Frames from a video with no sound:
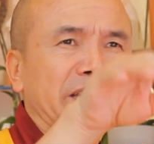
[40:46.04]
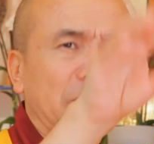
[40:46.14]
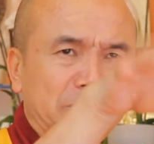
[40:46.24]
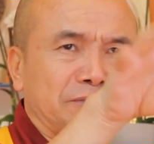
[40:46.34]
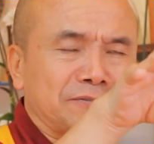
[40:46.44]

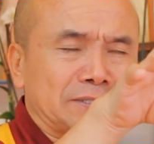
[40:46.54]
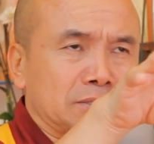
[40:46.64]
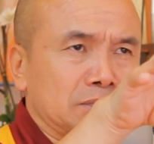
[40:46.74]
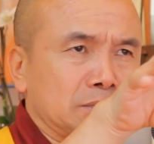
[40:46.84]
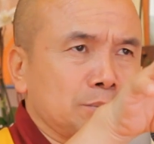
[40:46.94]

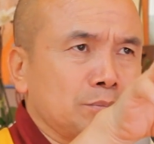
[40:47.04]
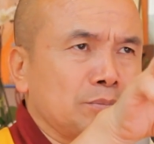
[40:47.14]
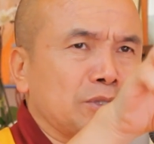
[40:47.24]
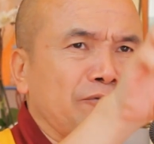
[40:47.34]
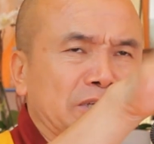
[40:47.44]
captives,
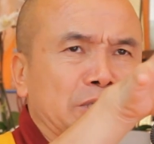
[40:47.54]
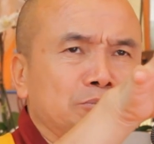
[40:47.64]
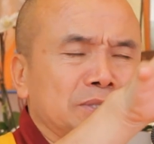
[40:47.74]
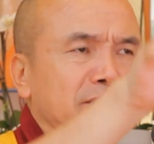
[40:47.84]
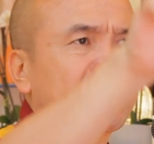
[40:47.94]
the
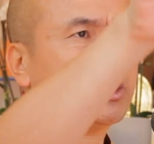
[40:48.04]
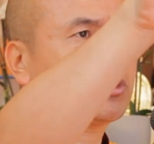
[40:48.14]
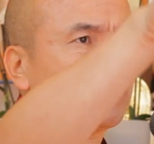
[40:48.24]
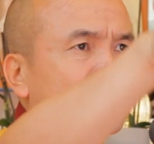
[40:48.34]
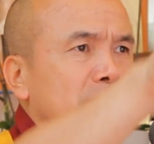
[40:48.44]
victims in the hands
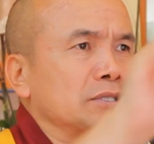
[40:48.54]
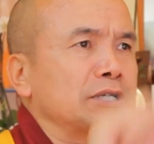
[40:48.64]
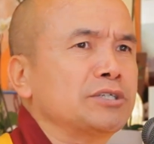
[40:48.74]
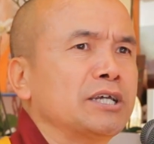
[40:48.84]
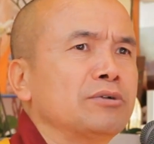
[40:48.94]
of
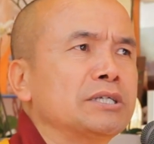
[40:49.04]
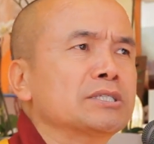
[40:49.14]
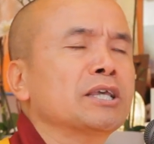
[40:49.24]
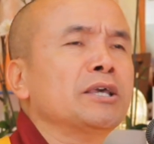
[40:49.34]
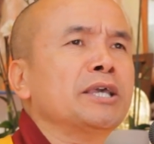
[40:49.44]
the terrorists,